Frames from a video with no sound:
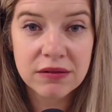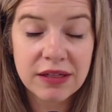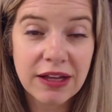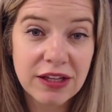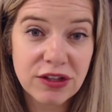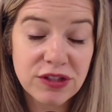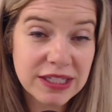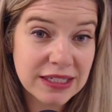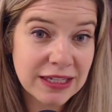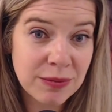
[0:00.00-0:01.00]
Now, the other
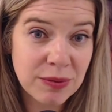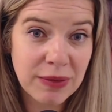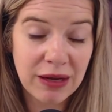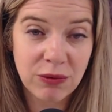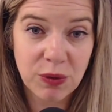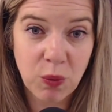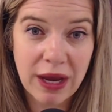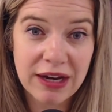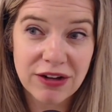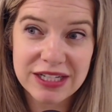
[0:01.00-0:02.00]
thing to keep in mind with
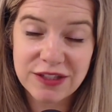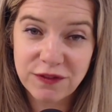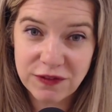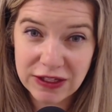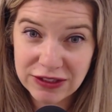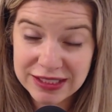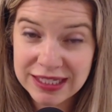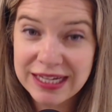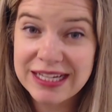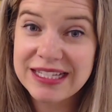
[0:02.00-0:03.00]
wire is felt
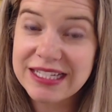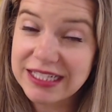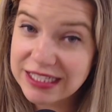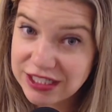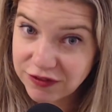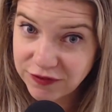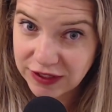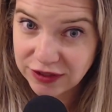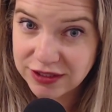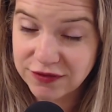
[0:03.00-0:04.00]
sticks to
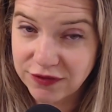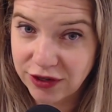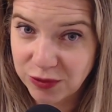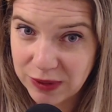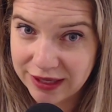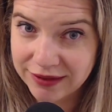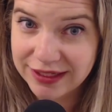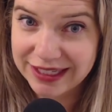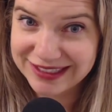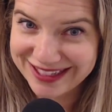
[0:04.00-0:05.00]
felt very well,
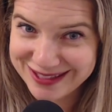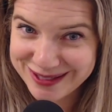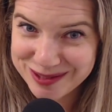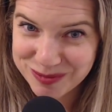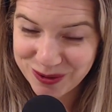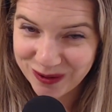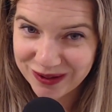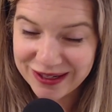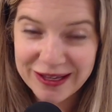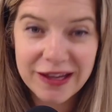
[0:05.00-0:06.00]
and less is more.